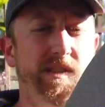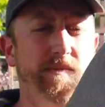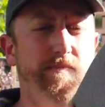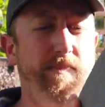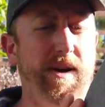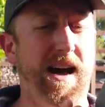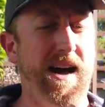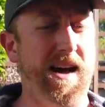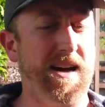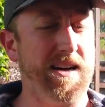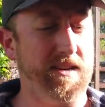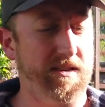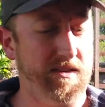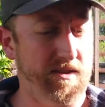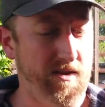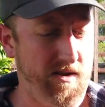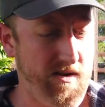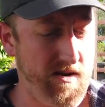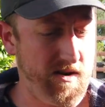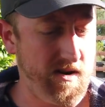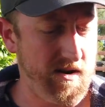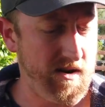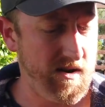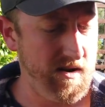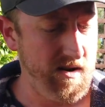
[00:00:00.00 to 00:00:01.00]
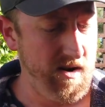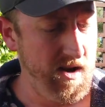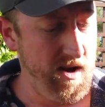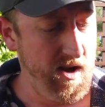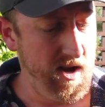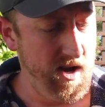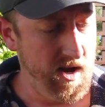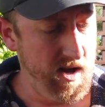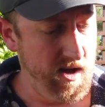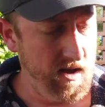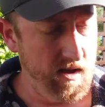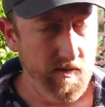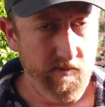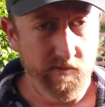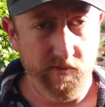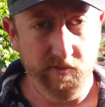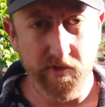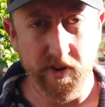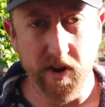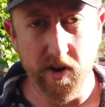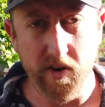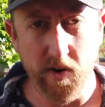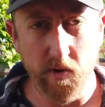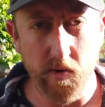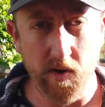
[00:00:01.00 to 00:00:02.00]
these packs are
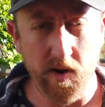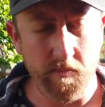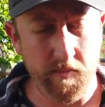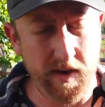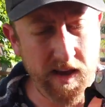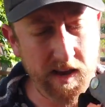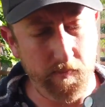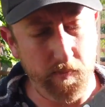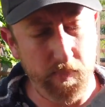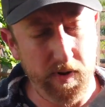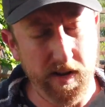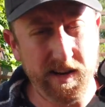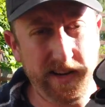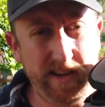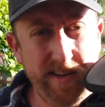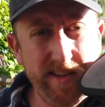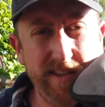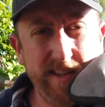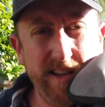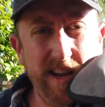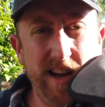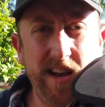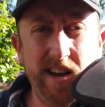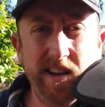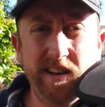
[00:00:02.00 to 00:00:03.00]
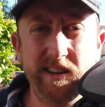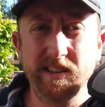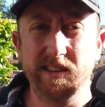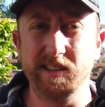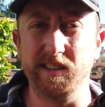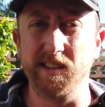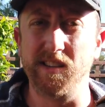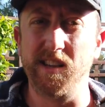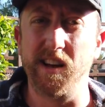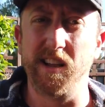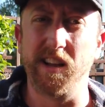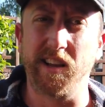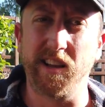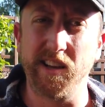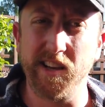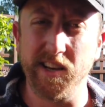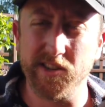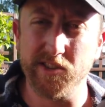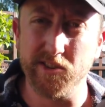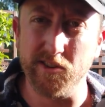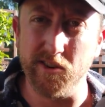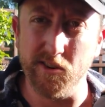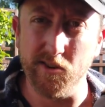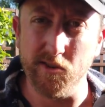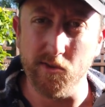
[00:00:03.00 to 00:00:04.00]
very well made. Peak Design does a lot of
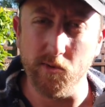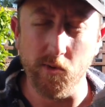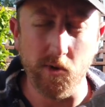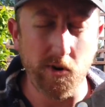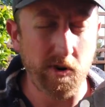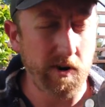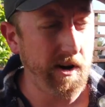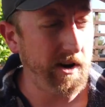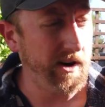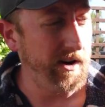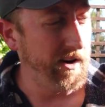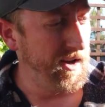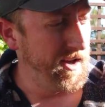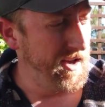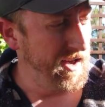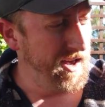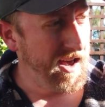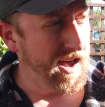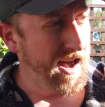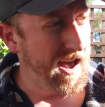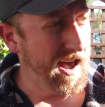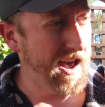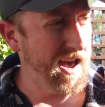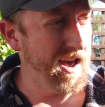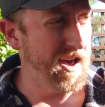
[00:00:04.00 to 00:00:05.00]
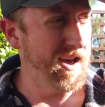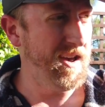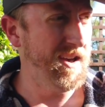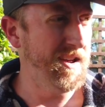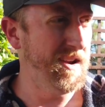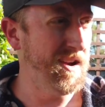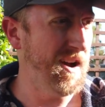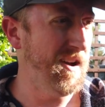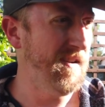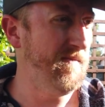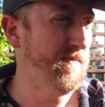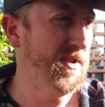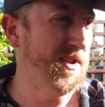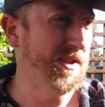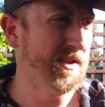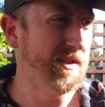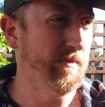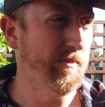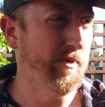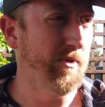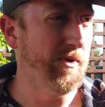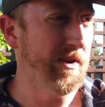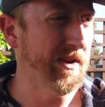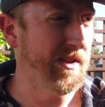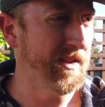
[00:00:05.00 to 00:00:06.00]
Kickstarter work, and I've been
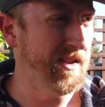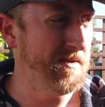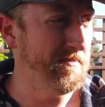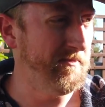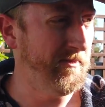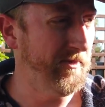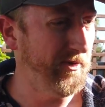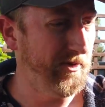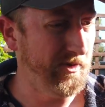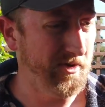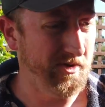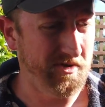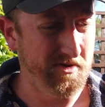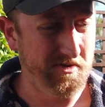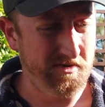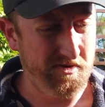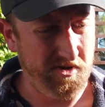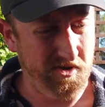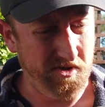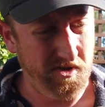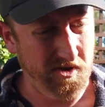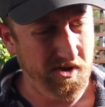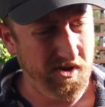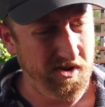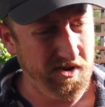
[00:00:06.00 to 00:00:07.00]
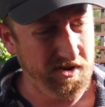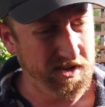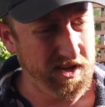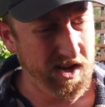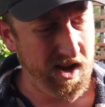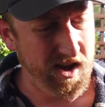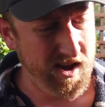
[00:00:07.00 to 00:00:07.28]
supporting them for a long